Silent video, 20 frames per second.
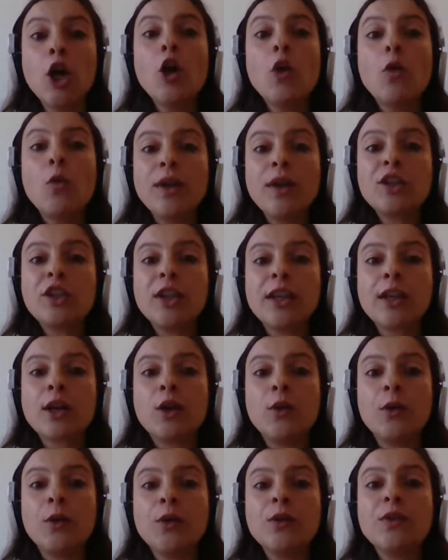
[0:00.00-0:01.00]
which
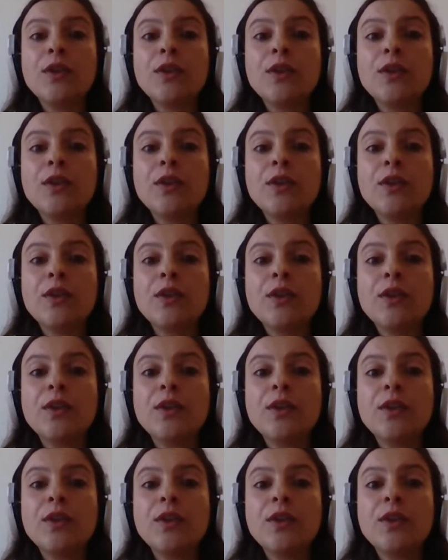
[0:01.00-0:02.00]
include arbitrary
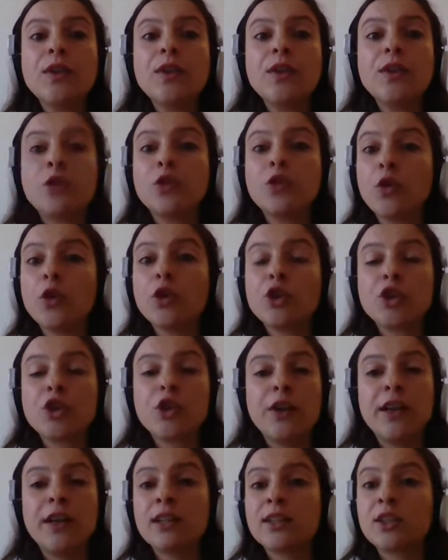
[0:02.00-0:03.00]
detention, torture,
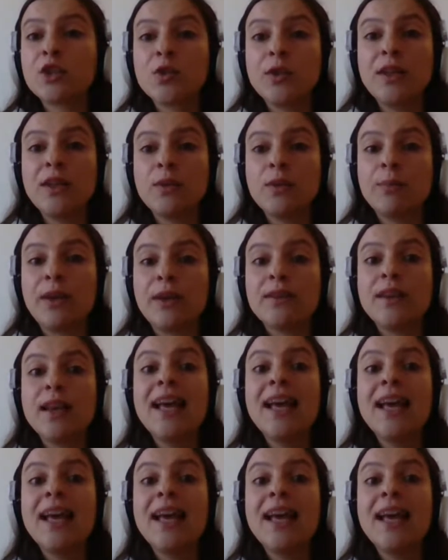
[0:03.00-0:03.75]
ill treatment,